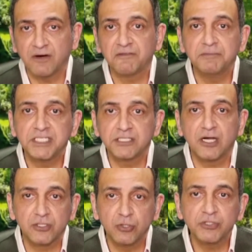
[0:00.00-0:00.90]
of
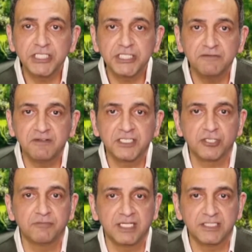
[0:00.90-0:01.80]
misdiagnosis in
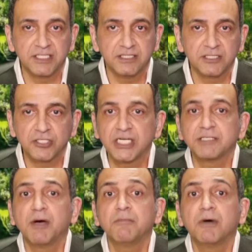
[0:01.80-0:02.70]
Western medicine, such
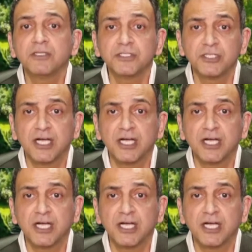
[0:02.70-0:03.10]
as my mother's